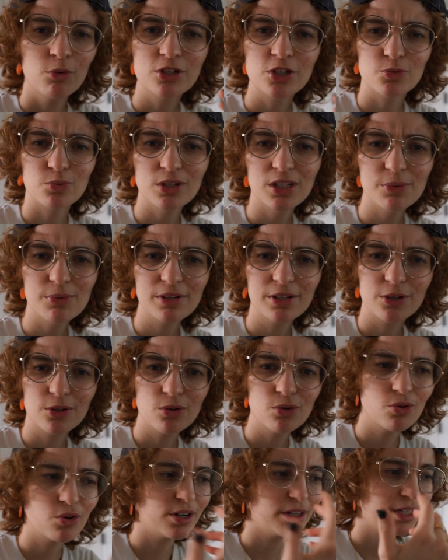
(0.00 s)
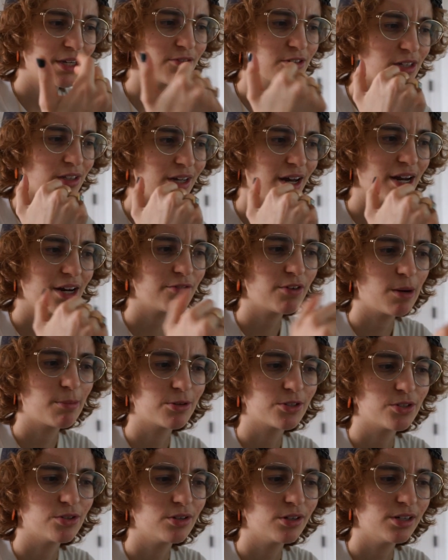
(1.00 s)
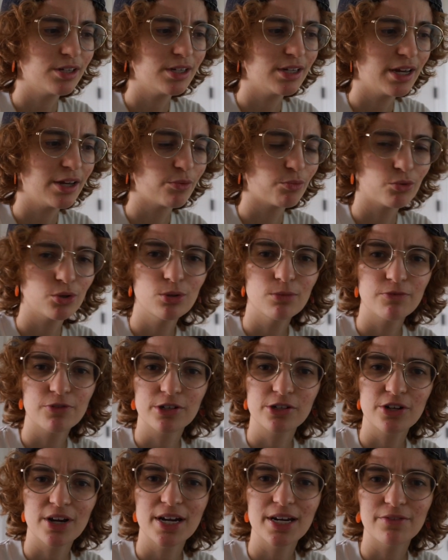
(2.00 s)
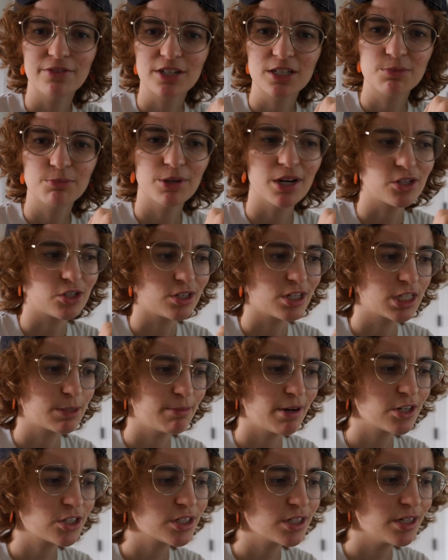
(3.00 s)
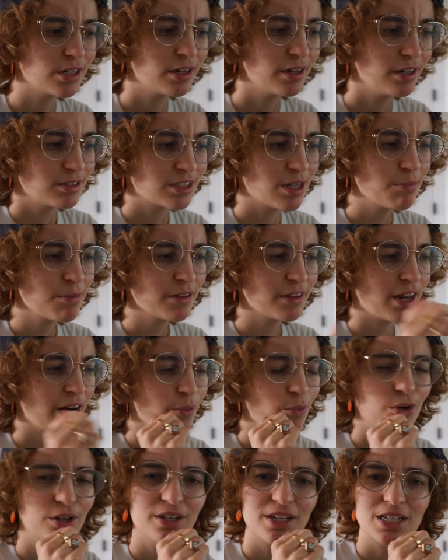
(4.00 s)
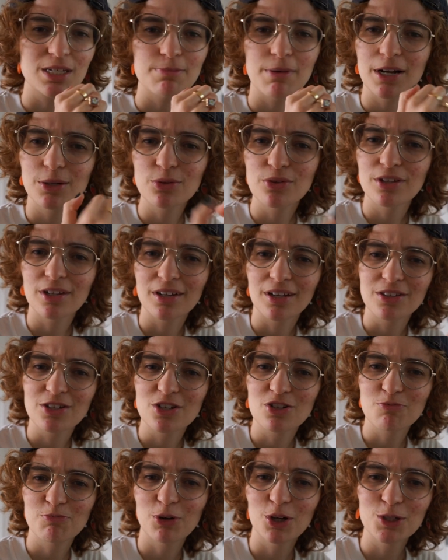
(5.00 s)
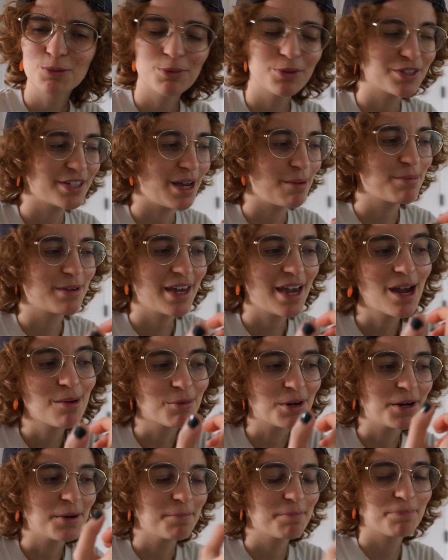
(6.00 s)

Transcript: which is really cool and gives a lot of opportunity and room for creative expression, especially something that I wouldn't expect with a disposable type camera.